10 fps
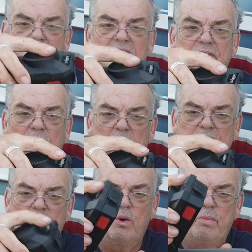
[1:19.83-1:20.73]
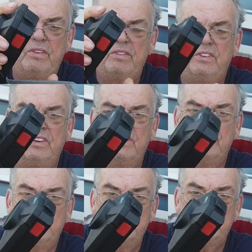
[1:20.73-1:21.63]
Thing folds open.
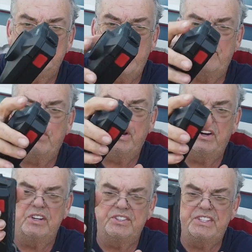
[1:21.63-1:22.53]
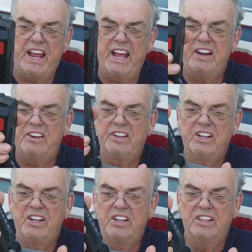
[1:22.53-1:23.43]
You can put it on a stand.
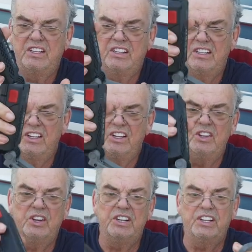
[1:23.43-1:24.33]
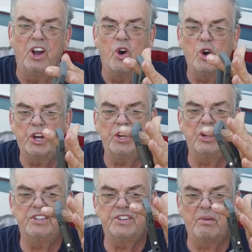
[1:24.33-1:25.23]
You can hook it
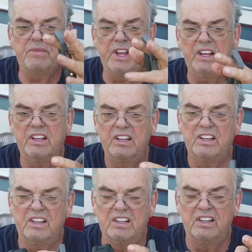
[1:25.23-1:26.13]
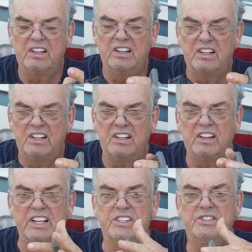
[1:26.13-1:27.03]
on something,
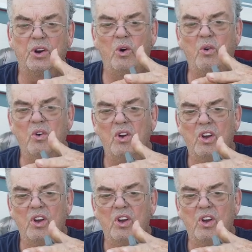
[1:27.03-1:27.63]
like so.